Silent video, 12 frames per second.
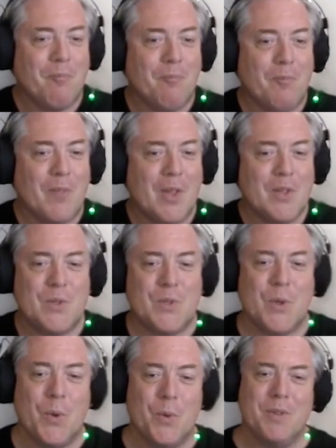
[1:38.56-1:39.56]
So
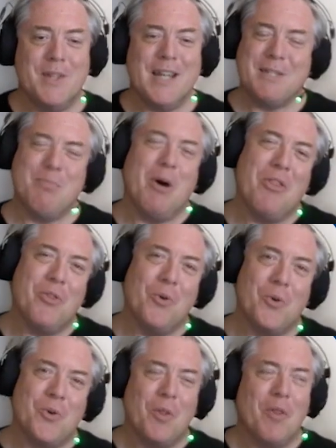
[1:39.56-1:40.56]
that's my thought
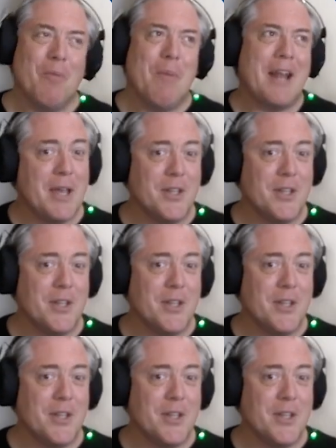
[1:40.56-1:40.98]
on the matter.